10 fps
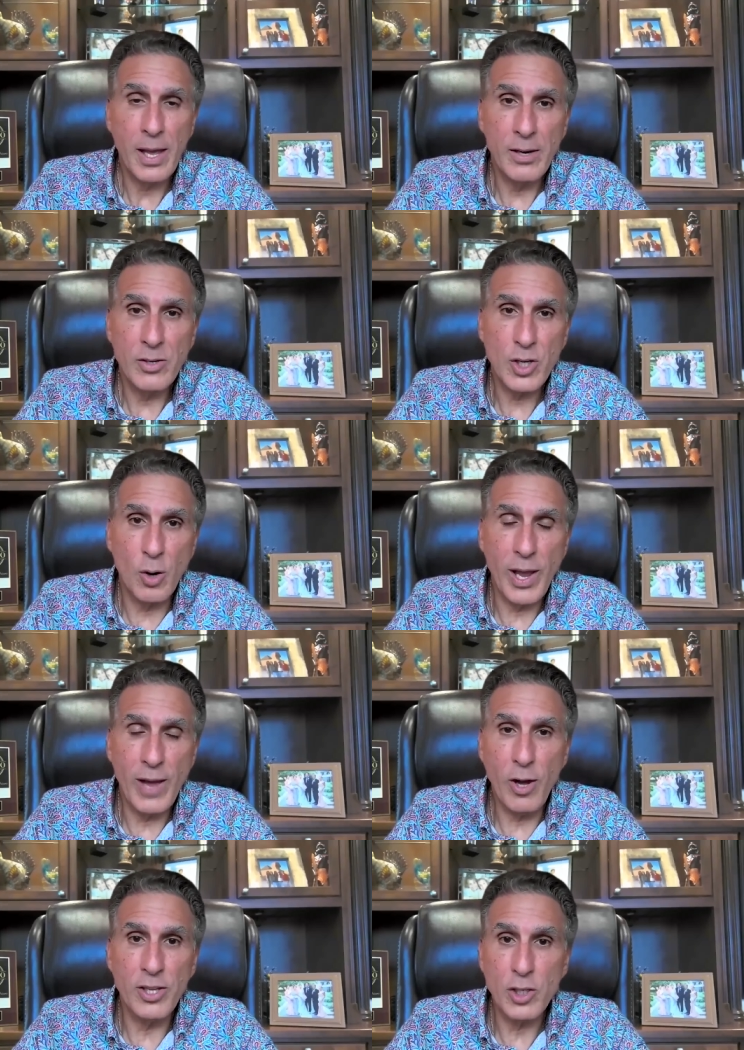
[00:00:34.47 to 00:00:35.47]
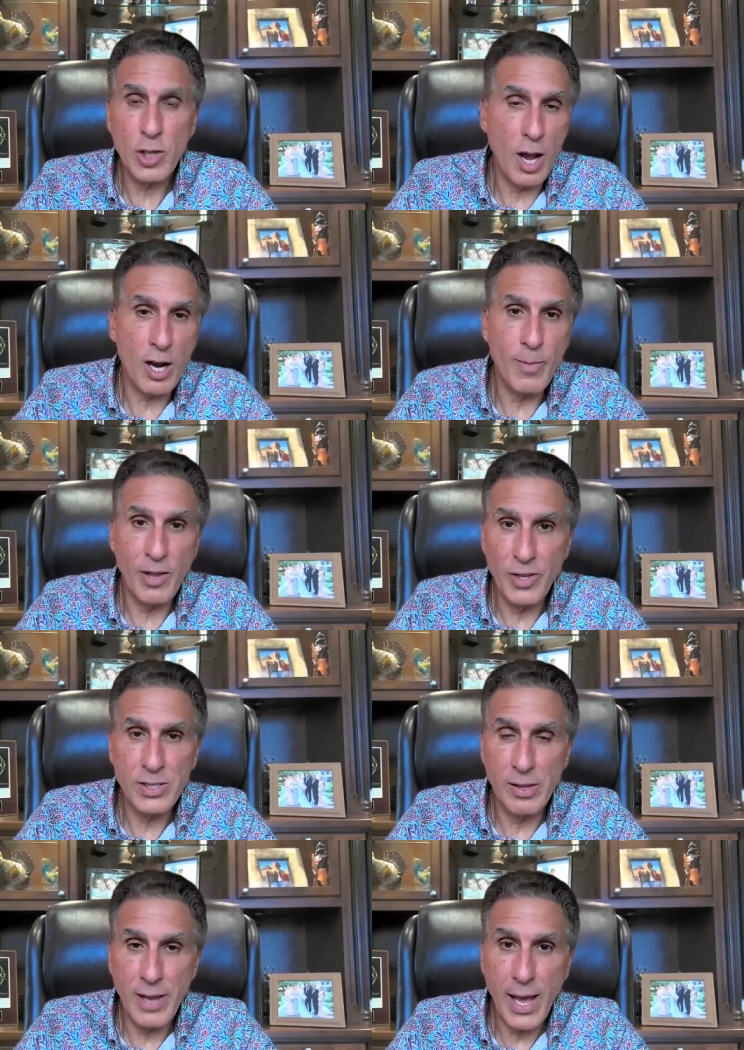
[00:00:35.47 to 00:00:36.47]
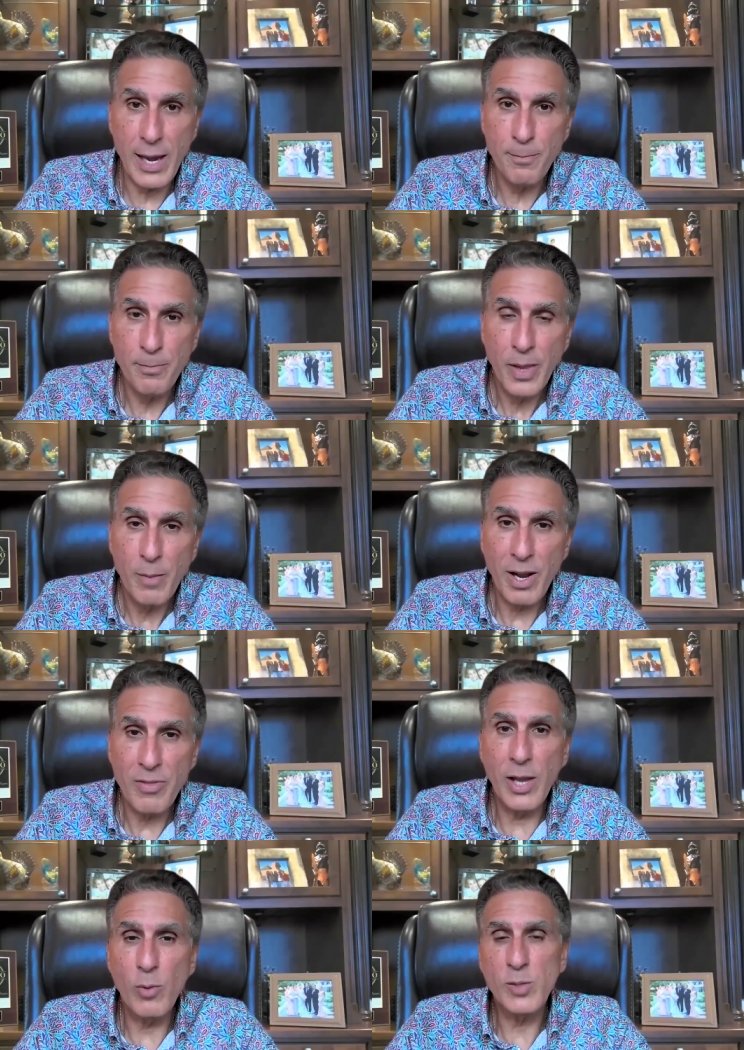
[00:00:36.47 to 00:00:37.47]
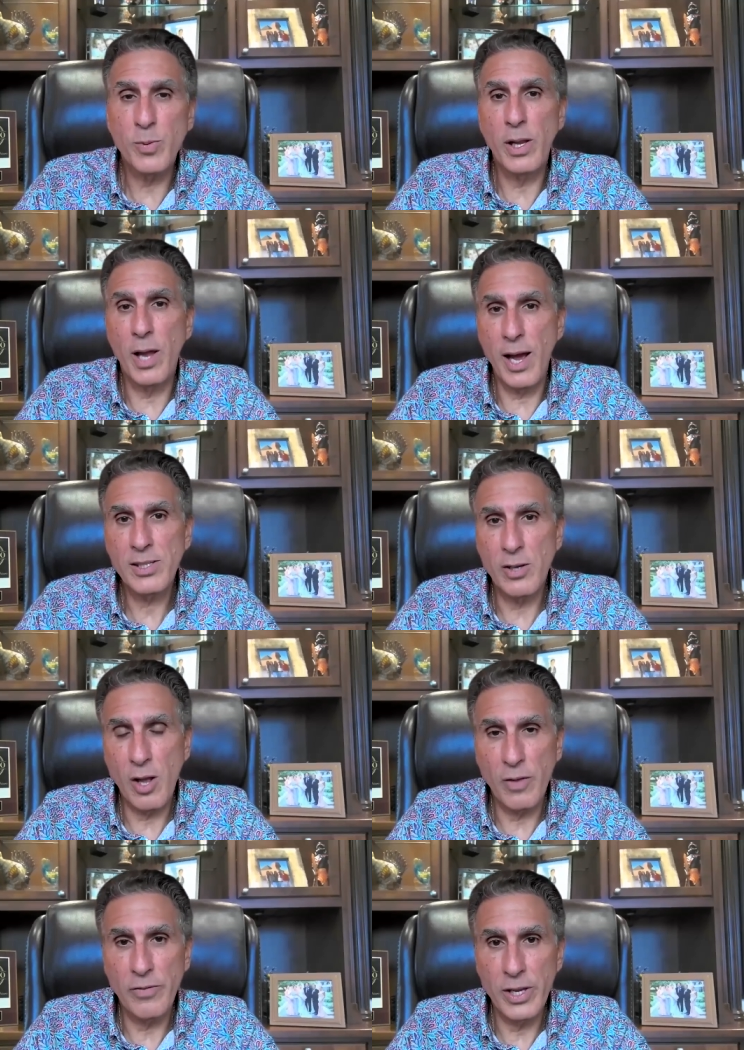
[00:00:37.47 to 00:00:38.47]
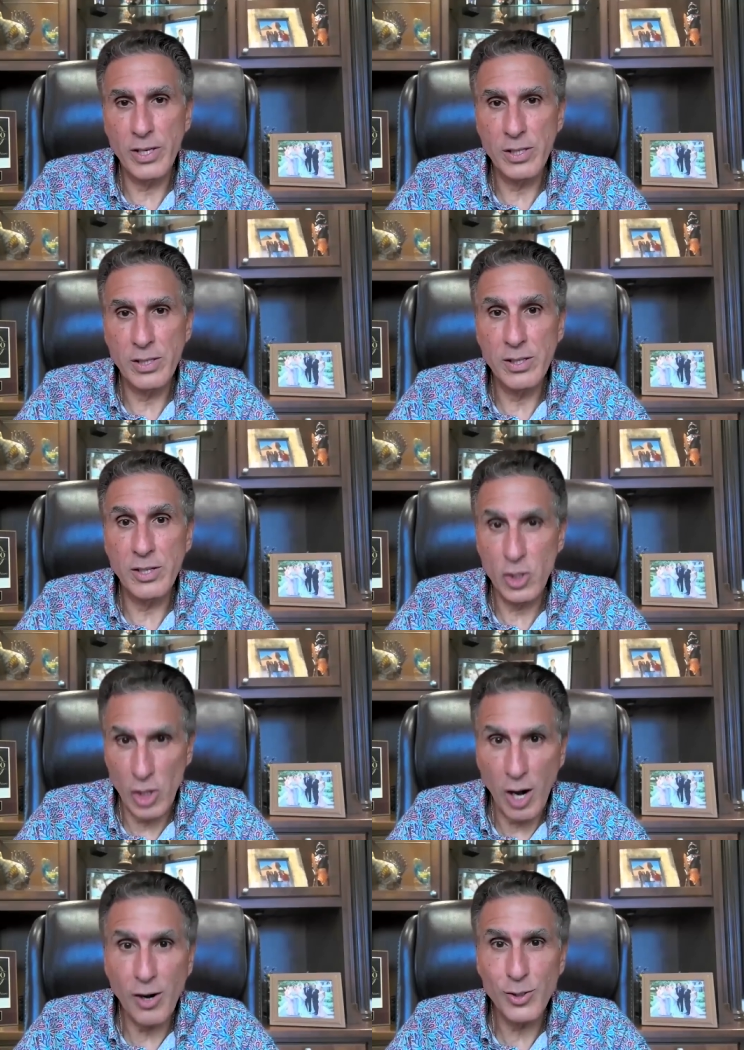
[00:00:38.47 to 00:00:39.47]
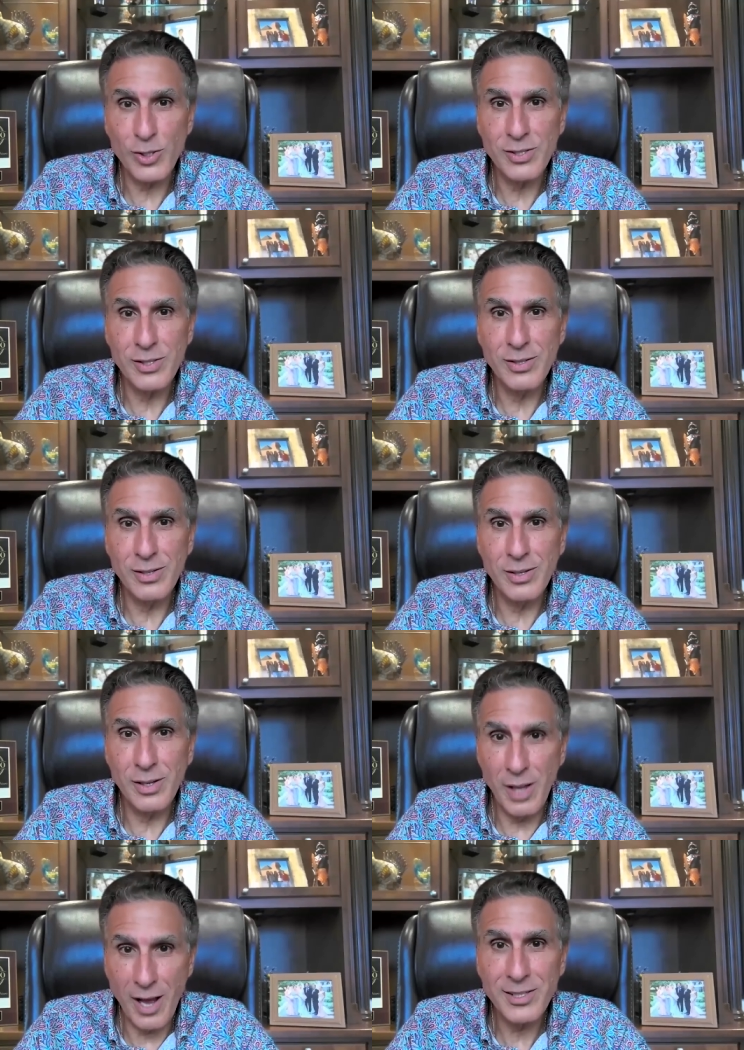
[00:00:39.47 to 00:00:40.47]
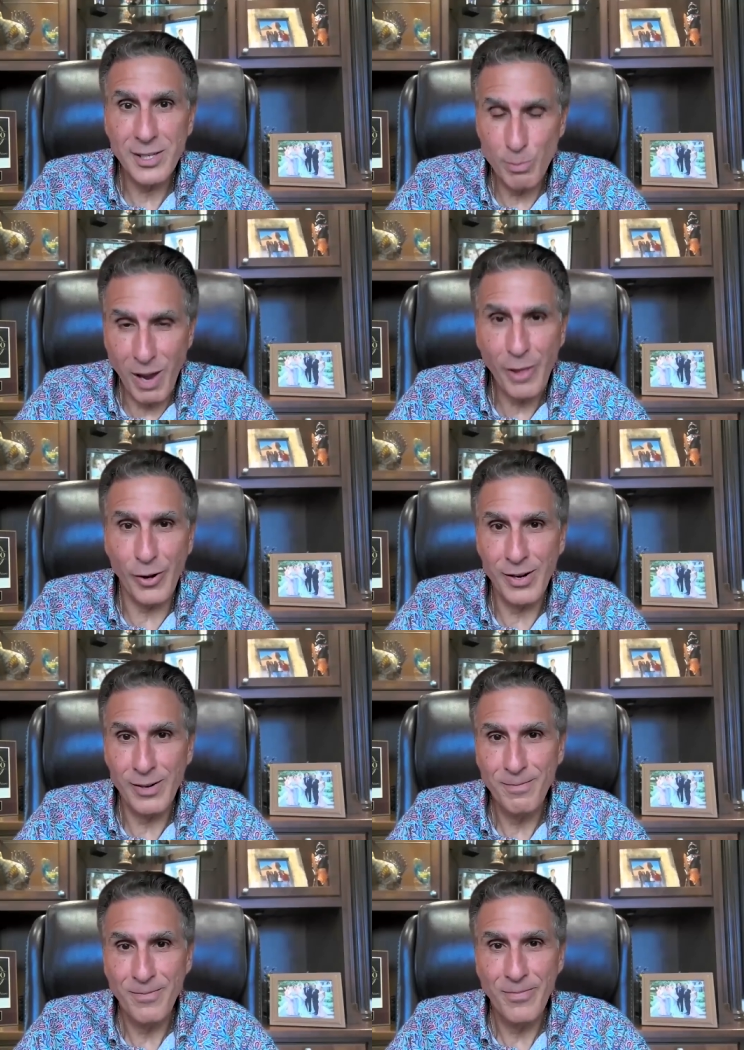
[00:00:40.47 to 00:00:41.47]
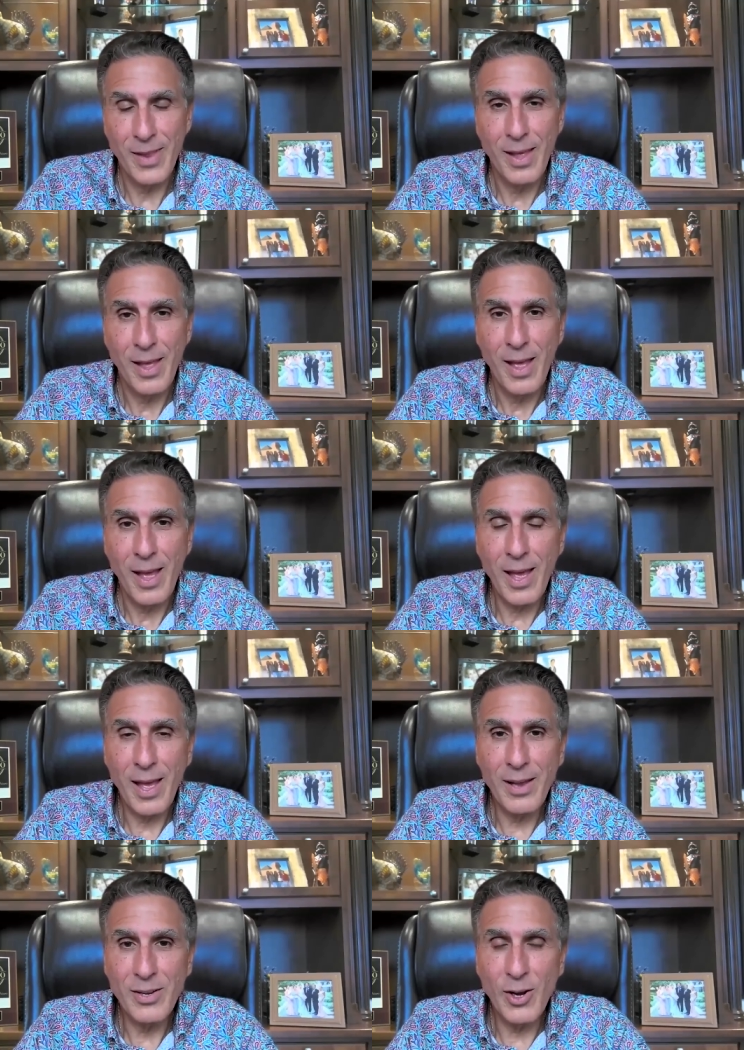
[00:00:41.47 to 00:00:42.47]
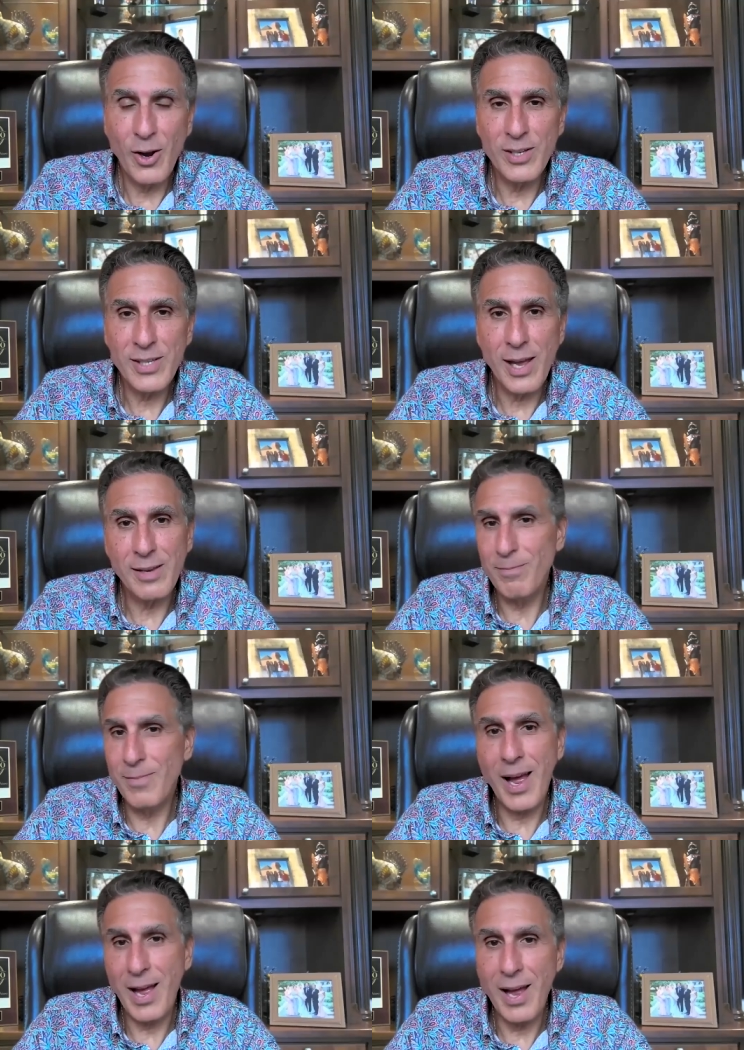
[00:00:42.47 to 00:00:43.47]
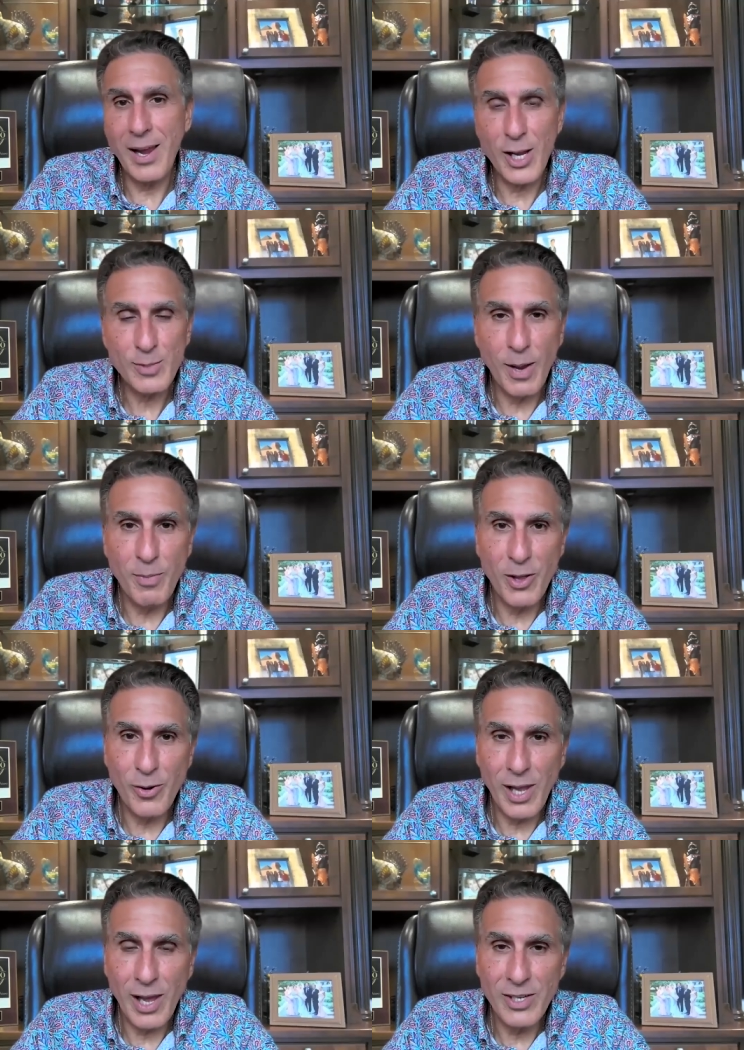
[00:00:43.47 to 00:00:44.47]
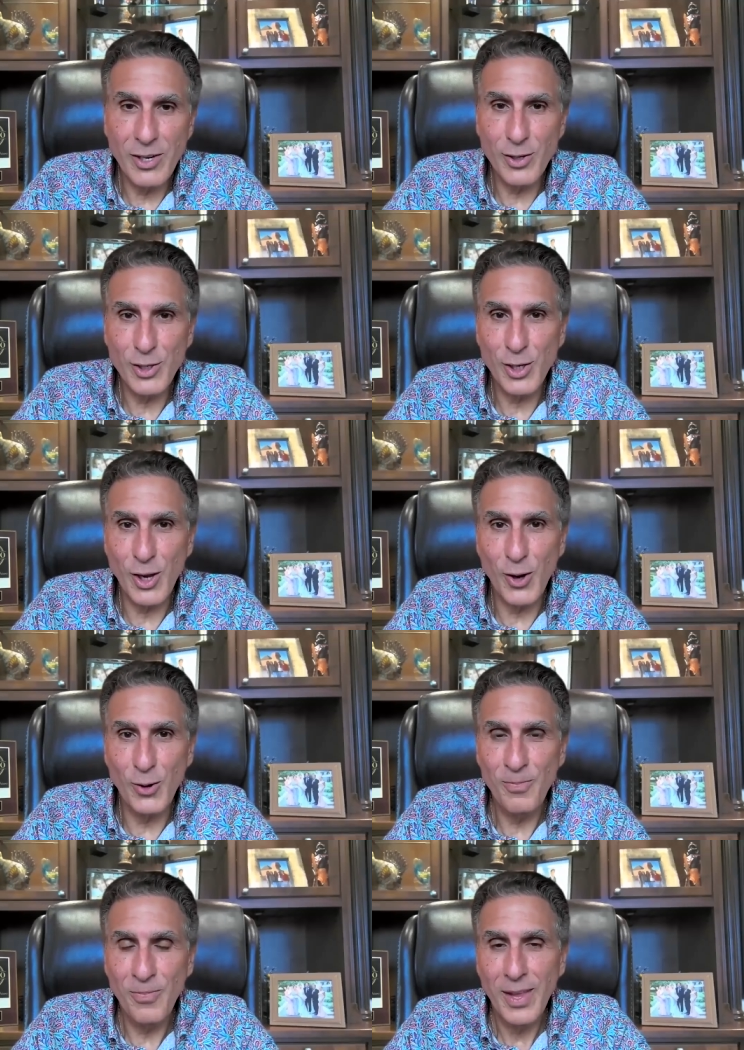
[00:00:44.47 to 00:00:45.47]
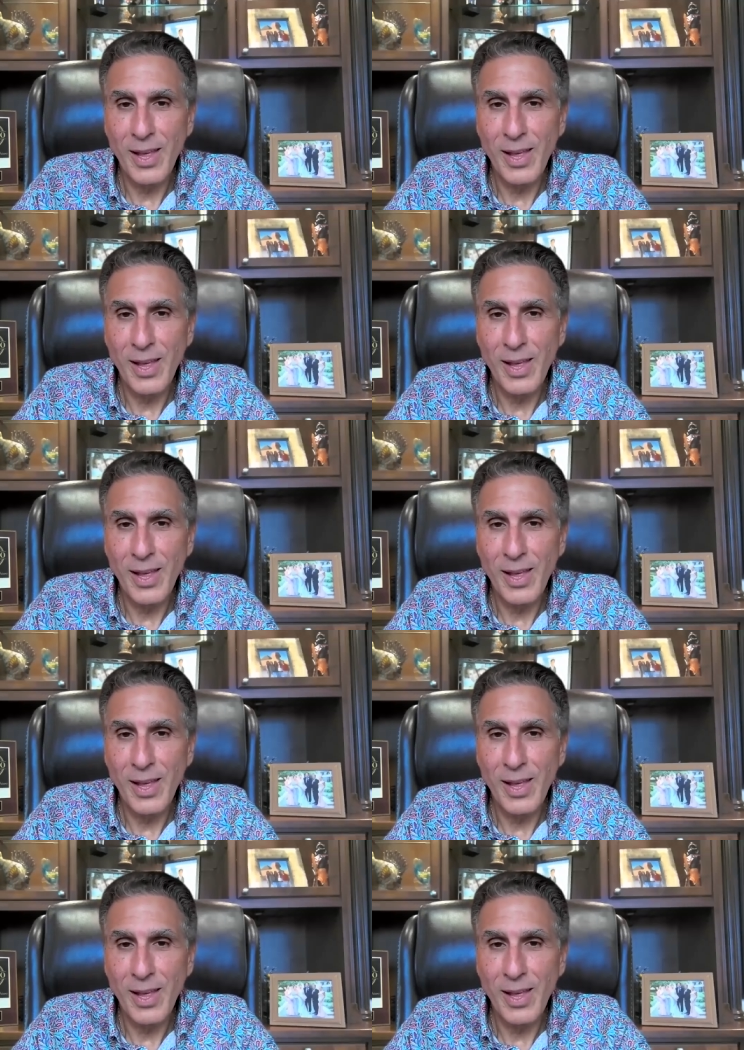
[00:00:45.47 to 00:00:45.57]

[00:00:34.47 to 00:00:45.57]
And so we have all this talk about this and that. But I think what's been lost in all of this is that Charles lost his mother. And, you know, as I lost my mother 11 years ago.